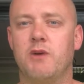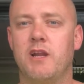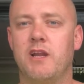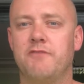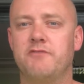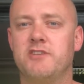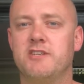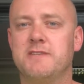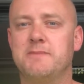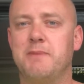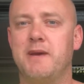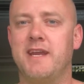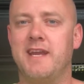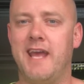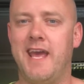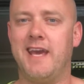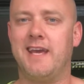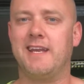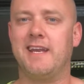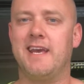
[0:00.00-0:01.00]
I've just been
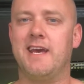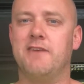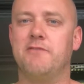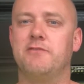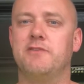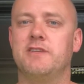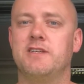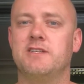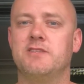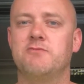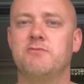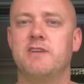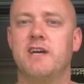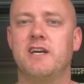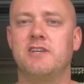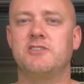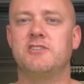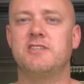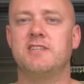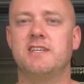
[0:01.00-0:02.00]
hanging out for these
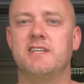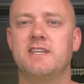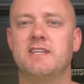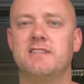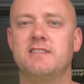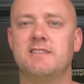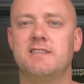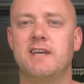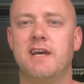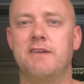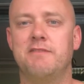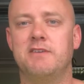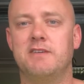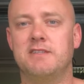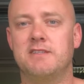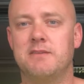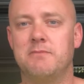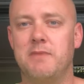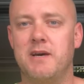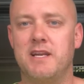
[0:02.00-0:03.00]
reduction gears, saving
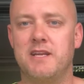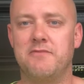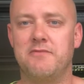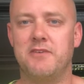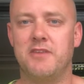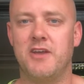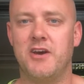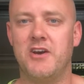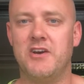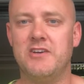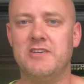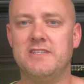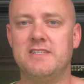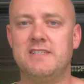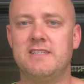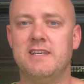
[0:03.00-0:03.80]
some money for those.